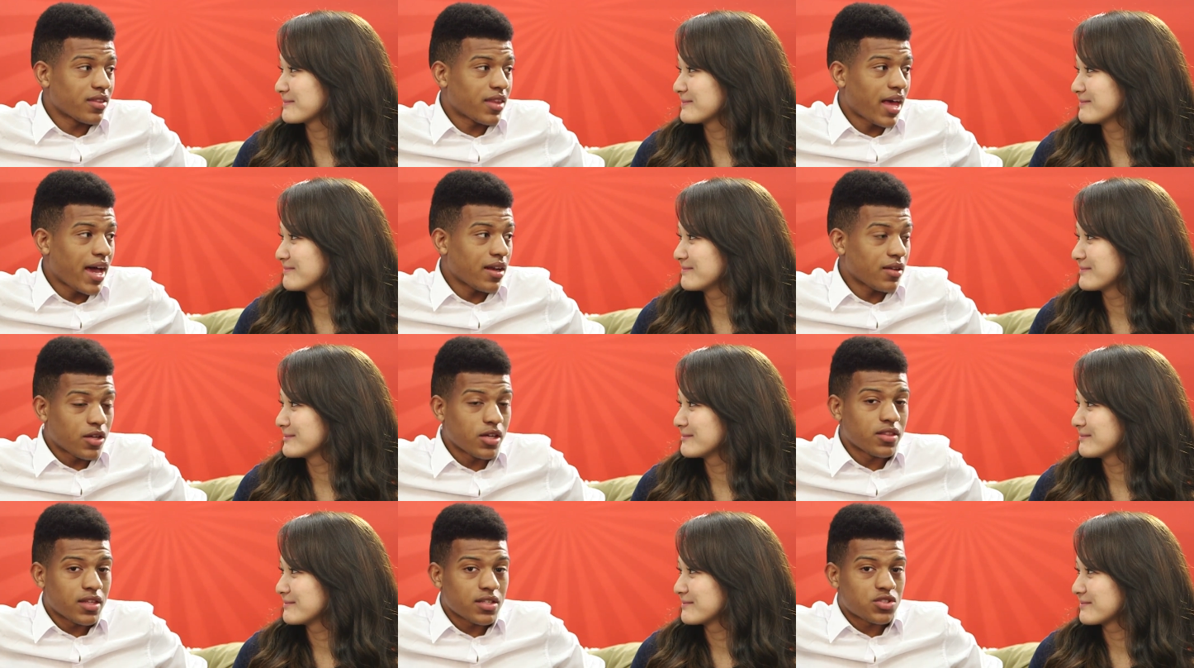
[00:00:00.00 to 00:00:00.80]
Speaker 1: that. A
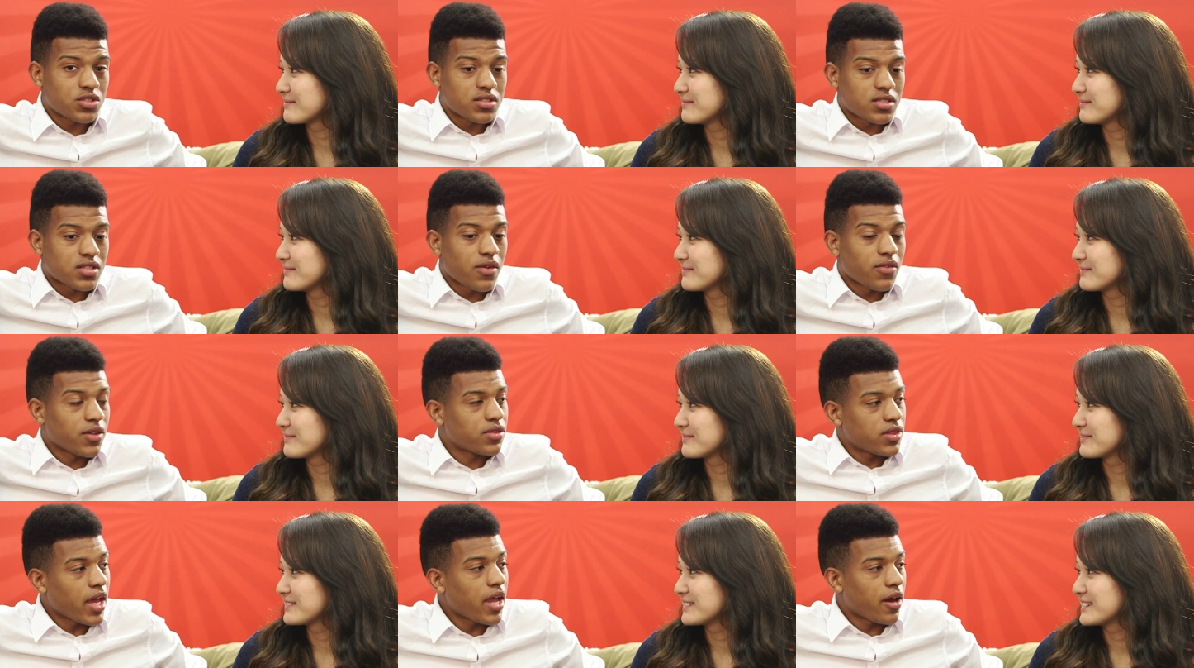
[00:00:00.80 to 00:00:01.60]
good thing she discovered
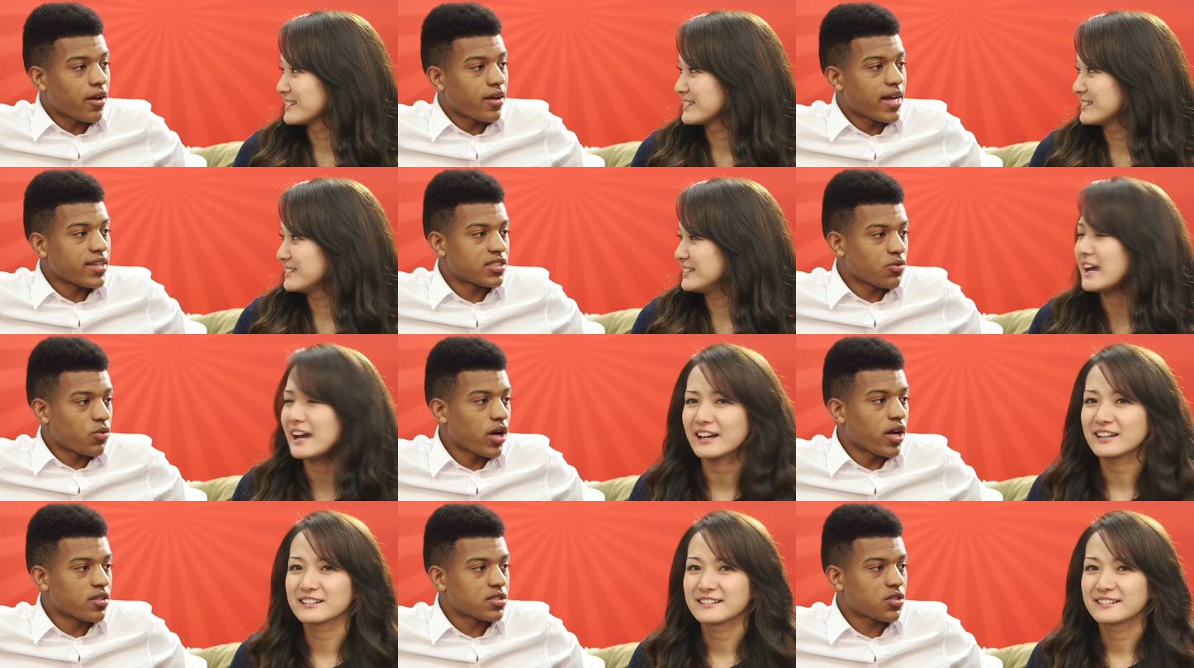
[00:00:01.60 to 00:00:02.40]
it there, not
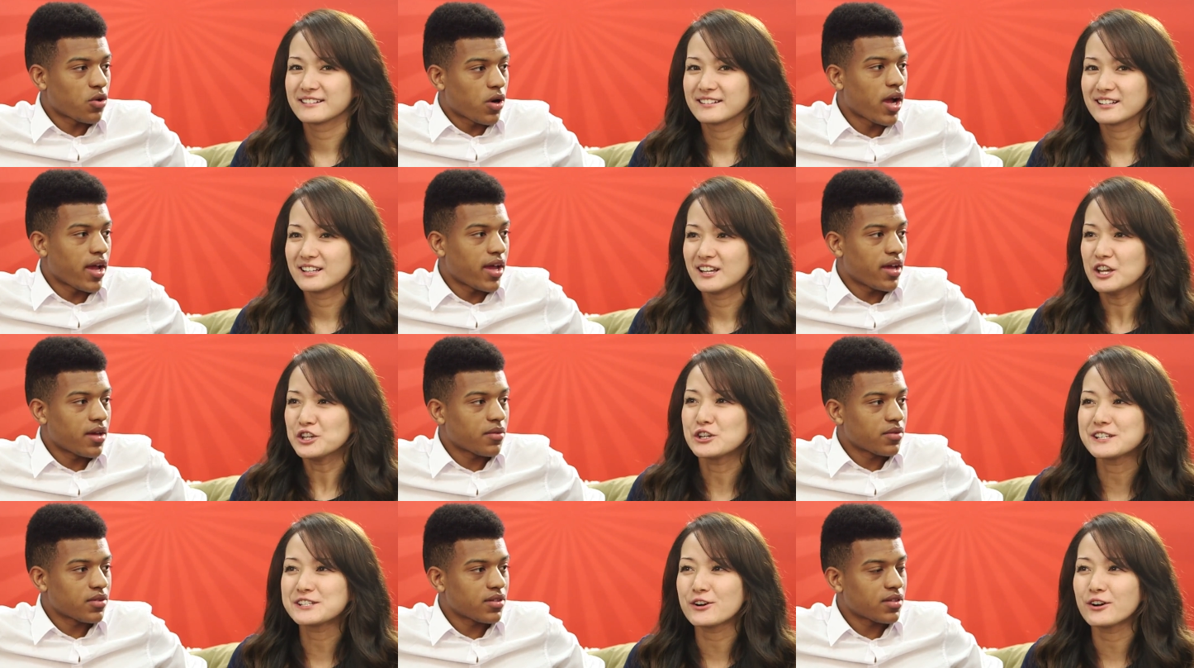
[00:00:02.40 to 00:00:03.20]
somewhere yeah. else crying.
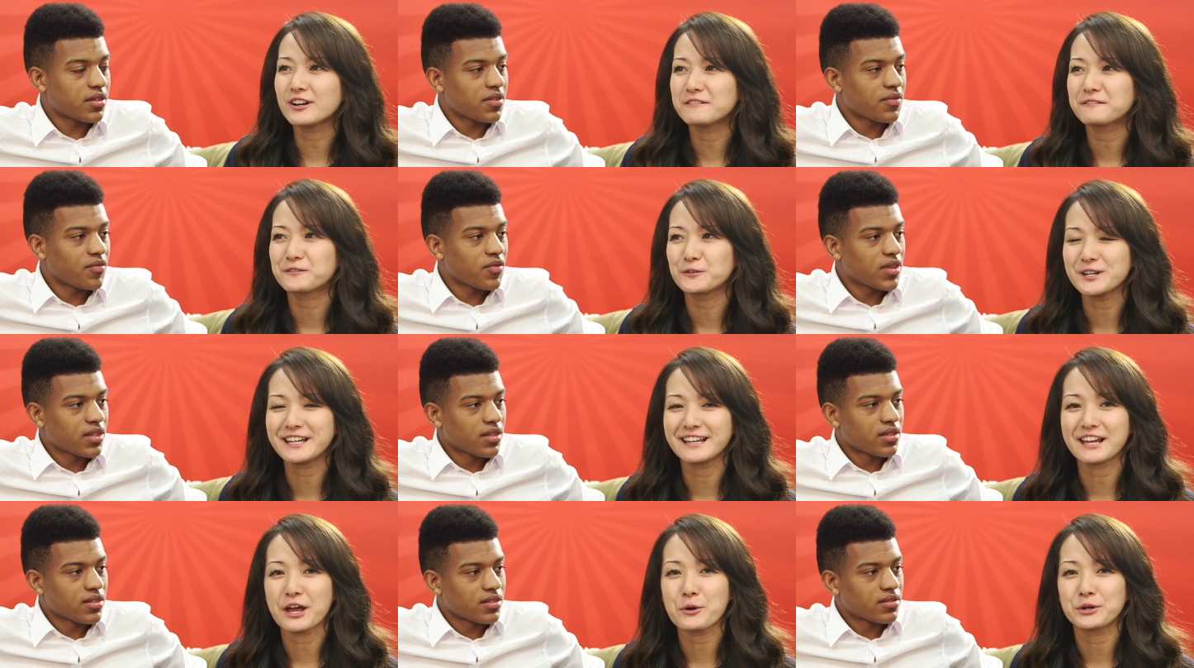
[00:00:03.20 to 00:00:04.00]
She
Speaker 2: started
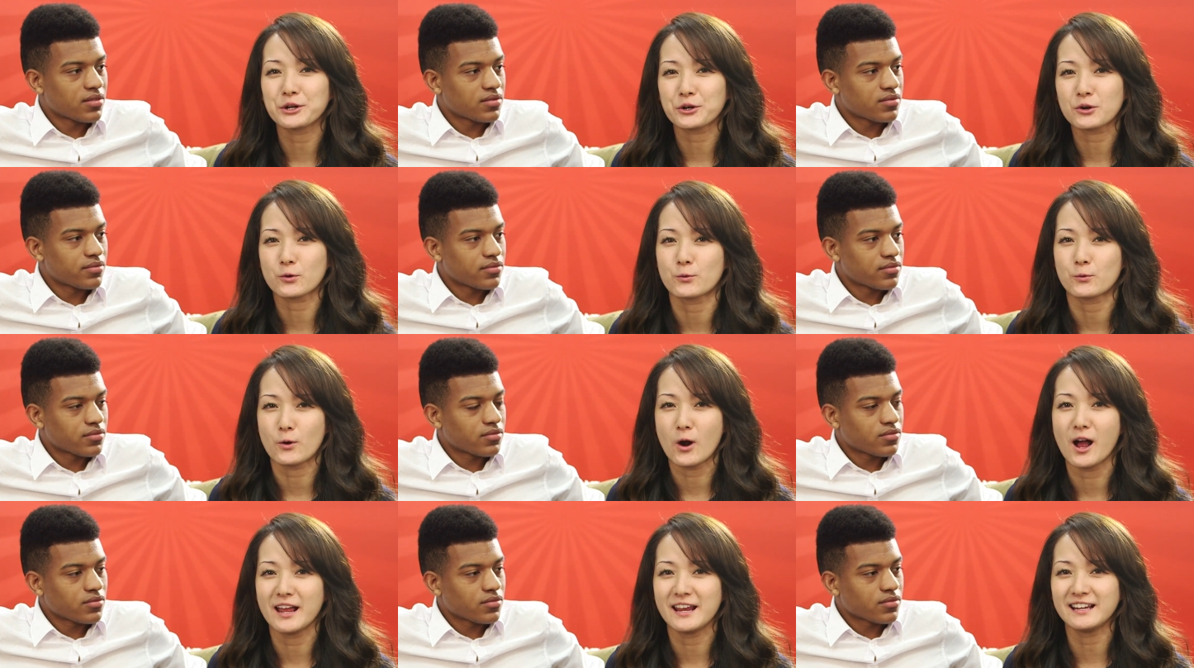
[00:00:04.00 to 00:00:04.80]
freaking out and
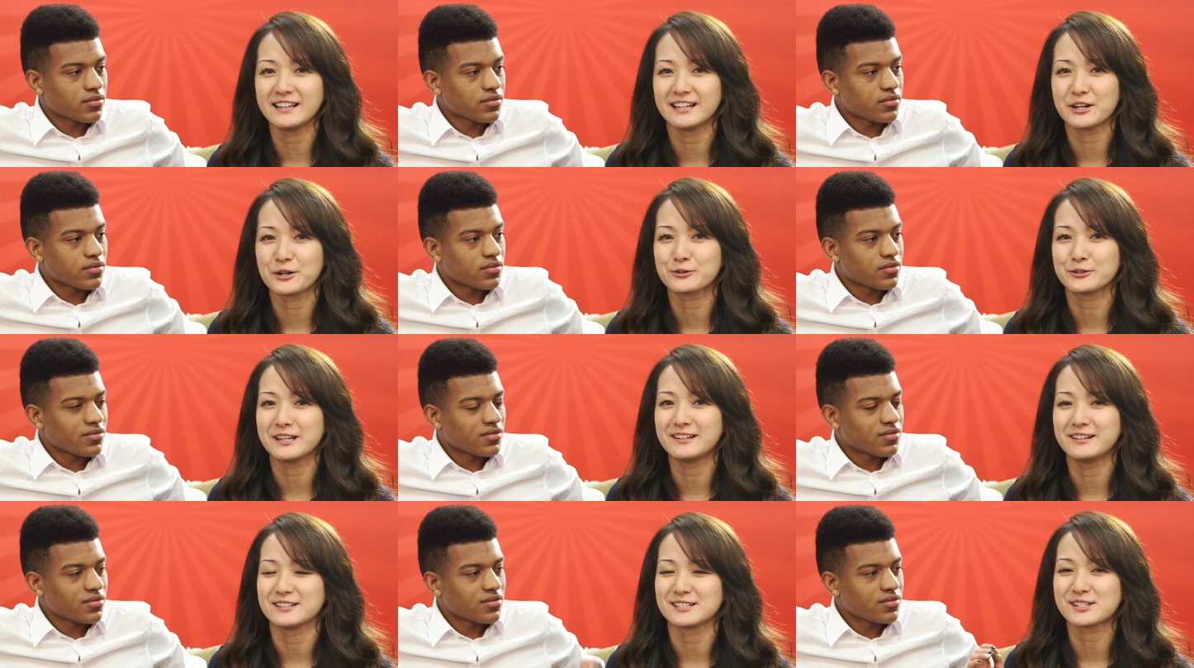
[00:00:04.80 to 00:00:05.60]
crying, and it
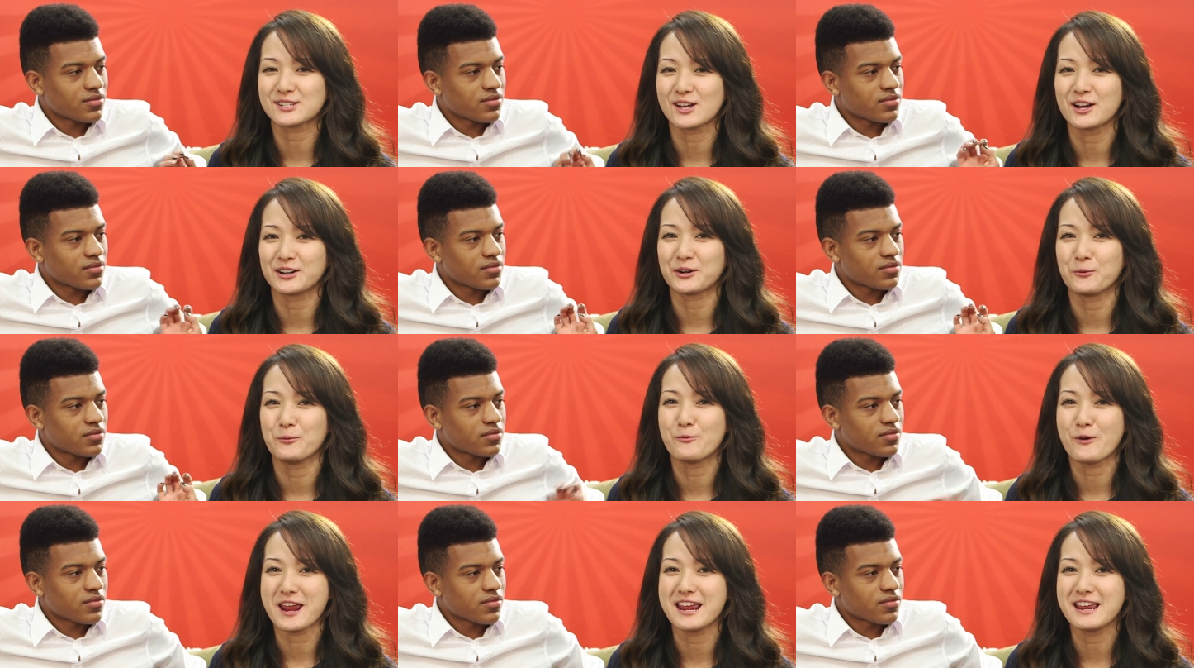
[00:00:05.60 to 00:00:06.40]
created a sonic
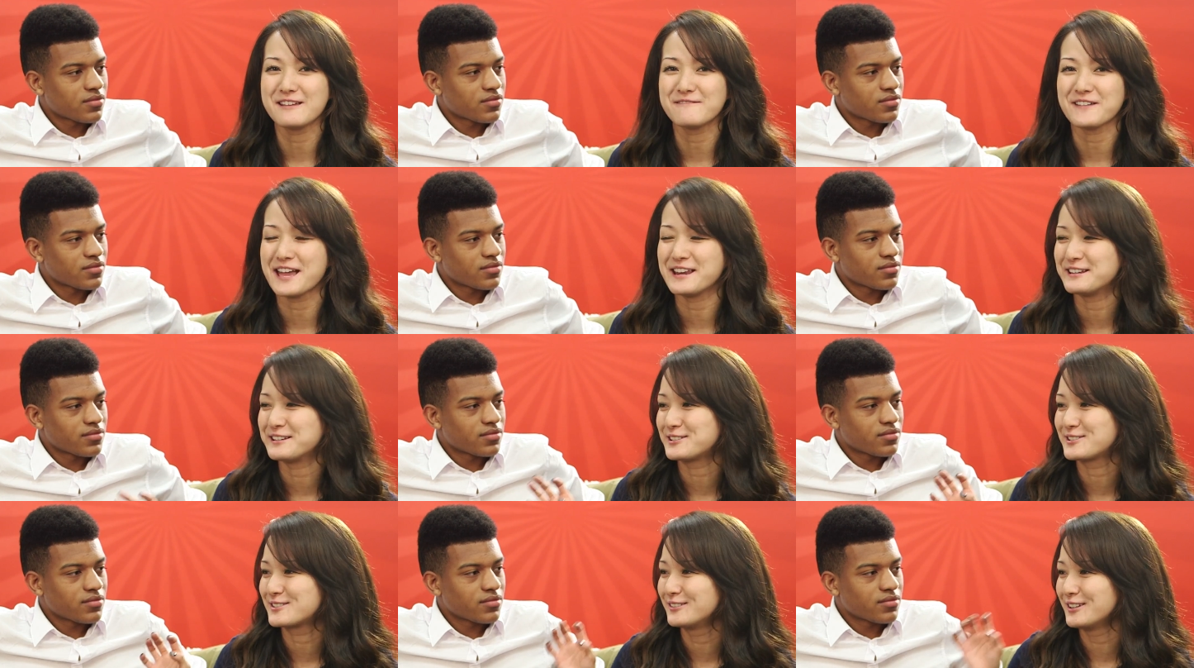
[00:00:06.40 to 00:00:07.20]
wave, and
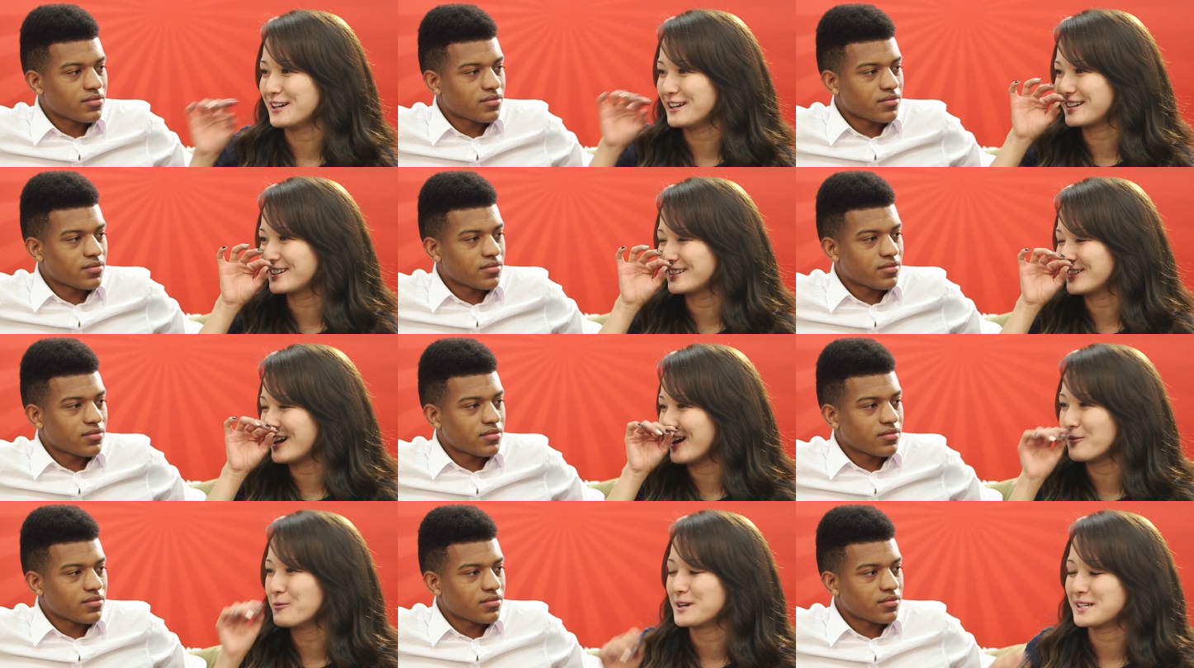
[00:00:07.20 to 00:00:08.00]
it like
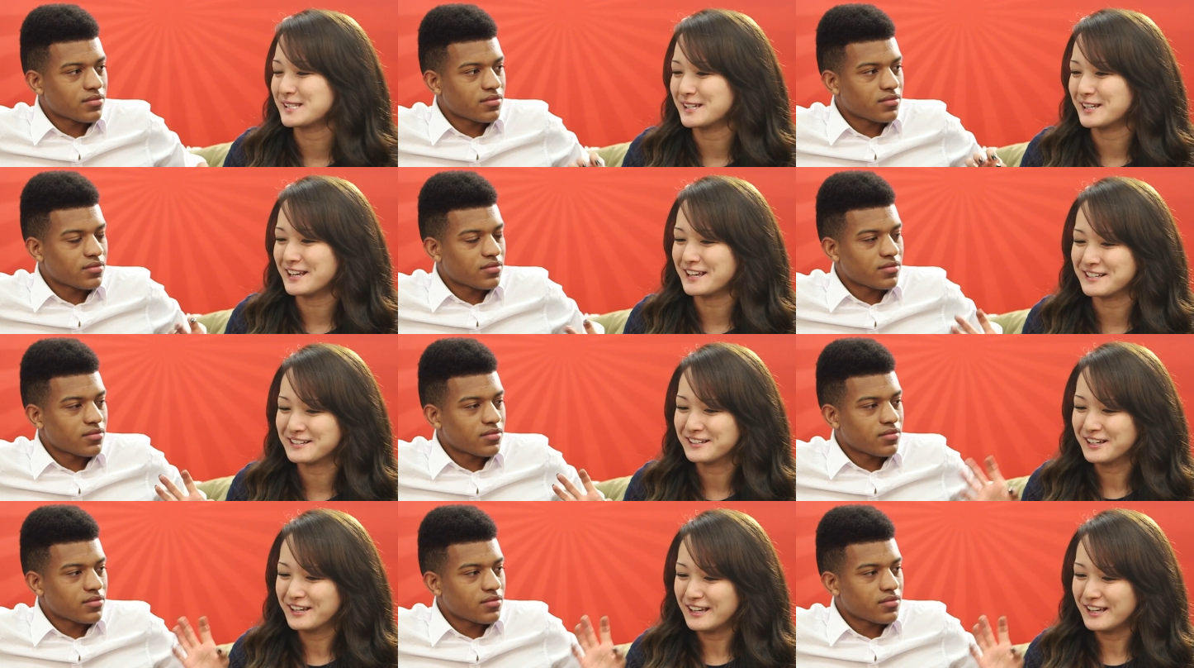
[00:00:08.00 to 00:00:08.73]
uh, what is it? It